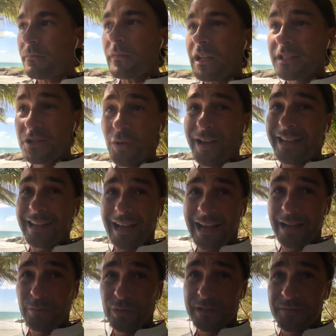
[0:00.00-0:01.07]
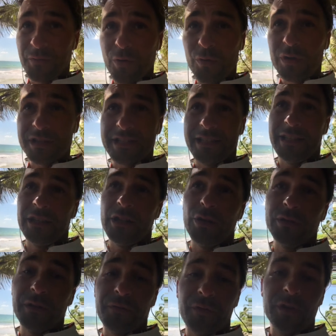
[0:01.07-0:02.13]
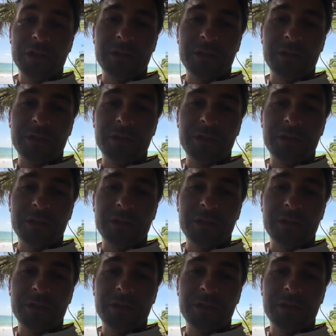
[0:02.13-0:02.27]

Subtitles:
so I was focusing, you know, the first